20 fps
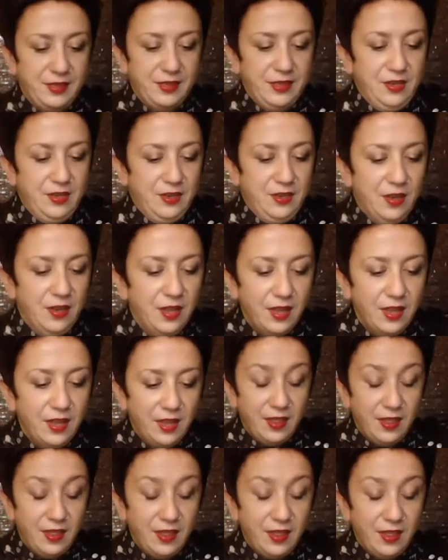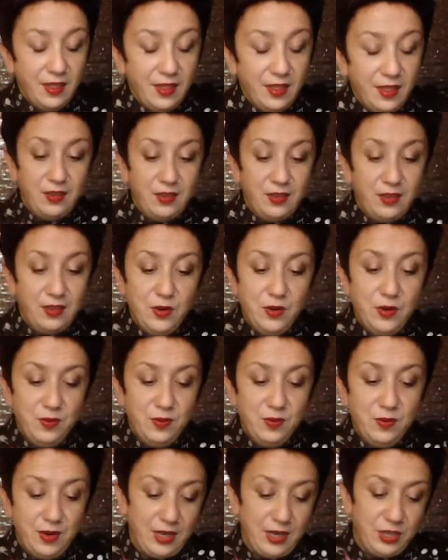So that one's very
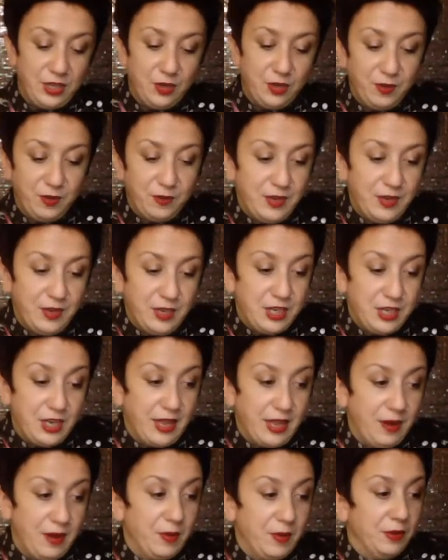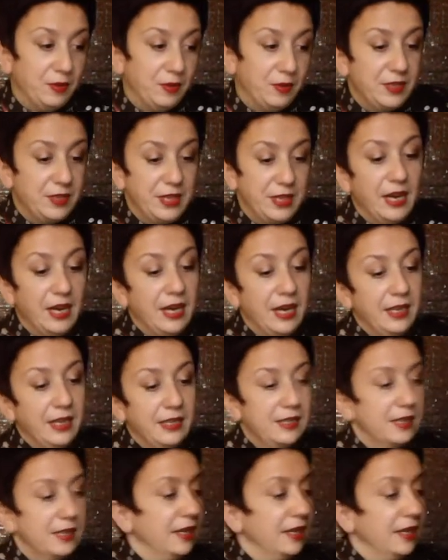cool, and she'll be finishing that one off tonight.